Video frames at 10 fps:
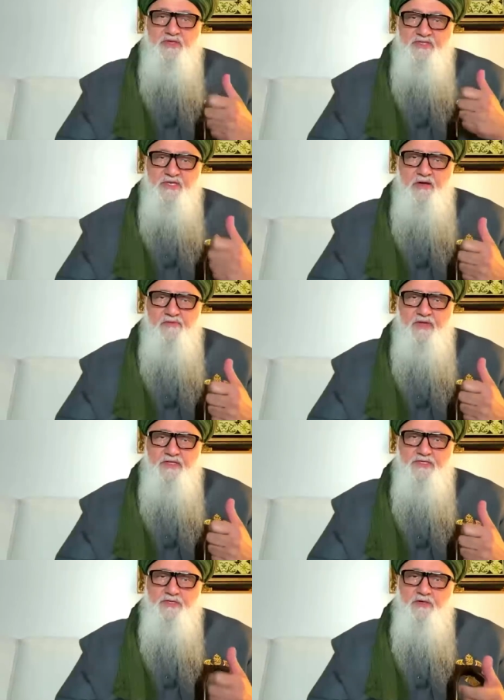the
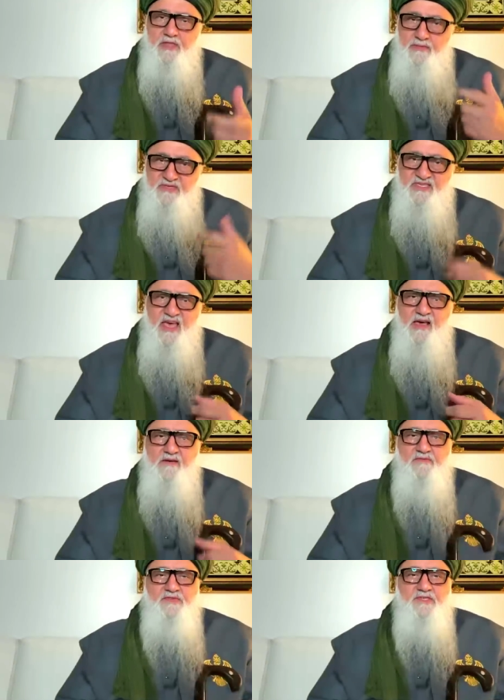servants to
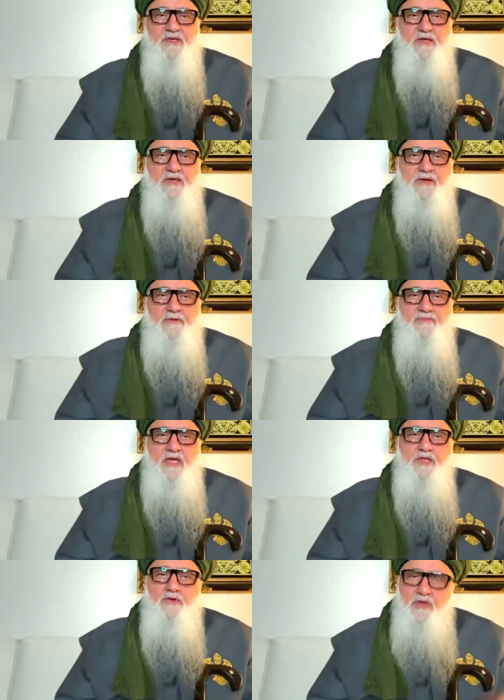themselves
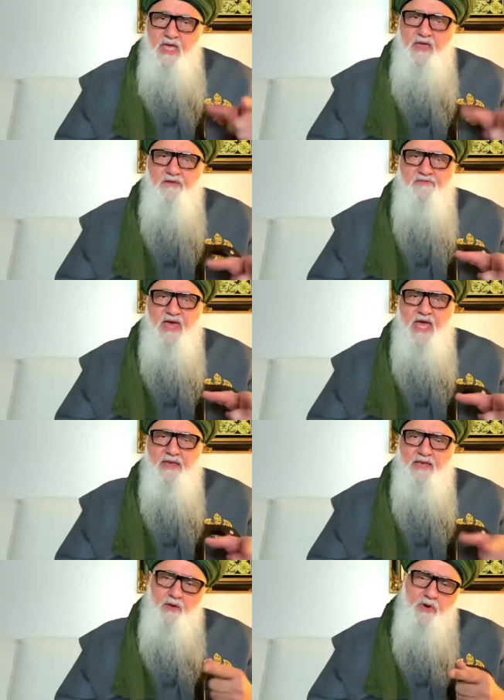that, you gave
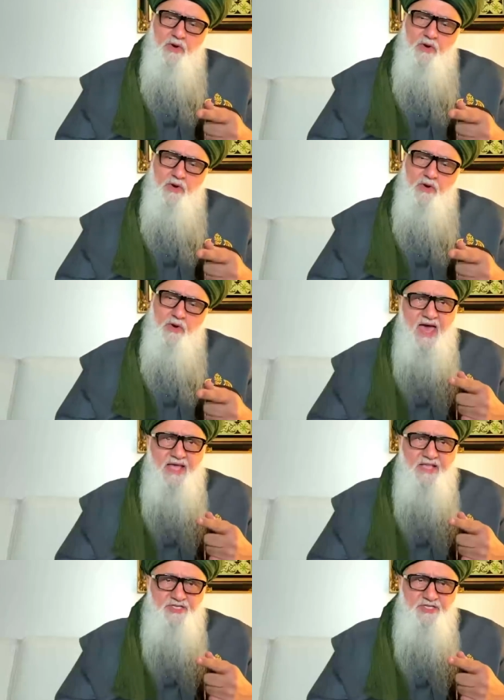that, now we're going for
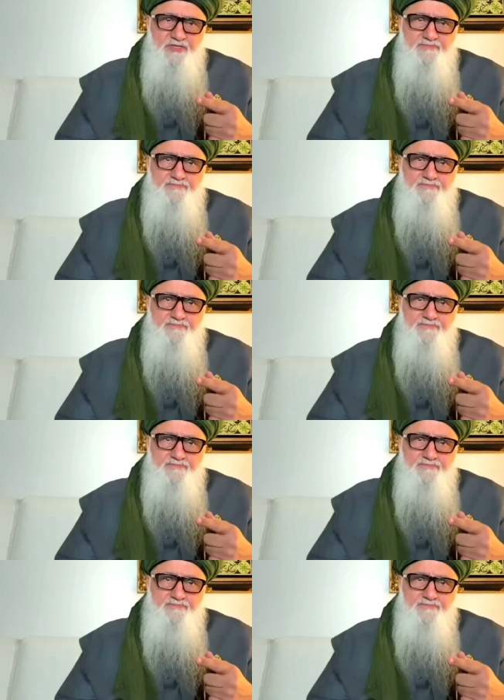Hajj.